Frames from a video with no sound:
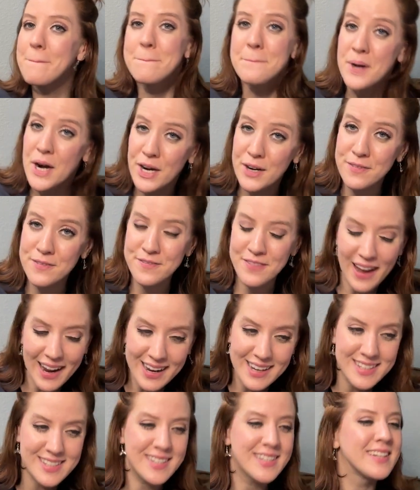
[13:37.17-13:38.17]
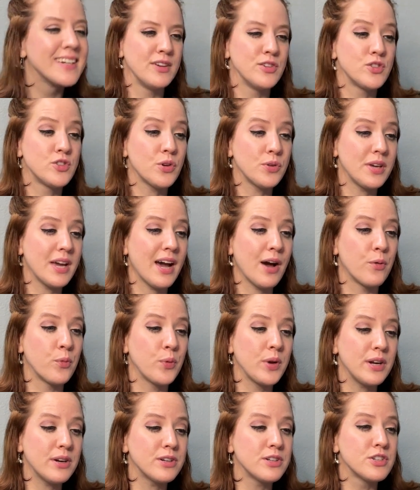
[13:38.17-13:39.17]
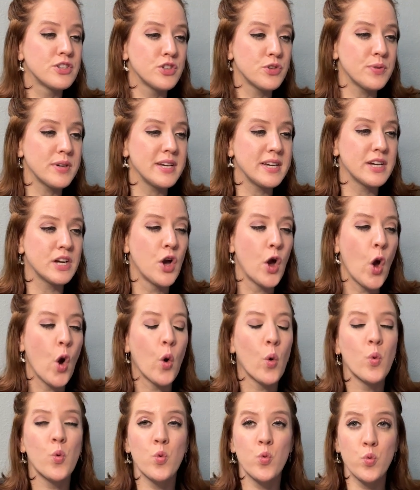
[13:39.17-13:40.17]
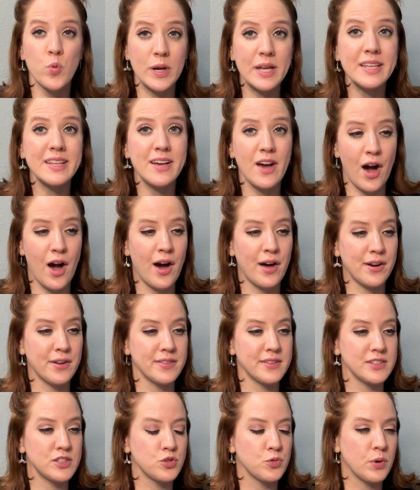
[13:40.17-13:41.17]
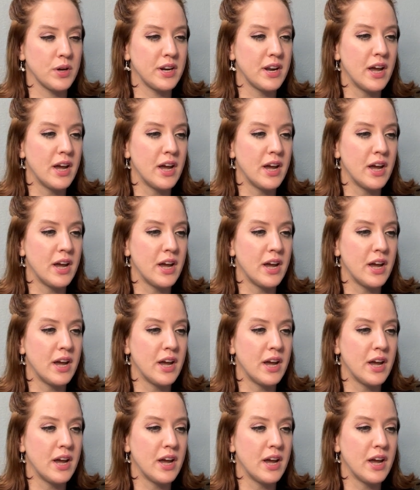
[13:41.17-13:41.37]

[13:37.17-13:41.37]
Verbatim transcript: perfect. So yeah, we are doing really hot on this one.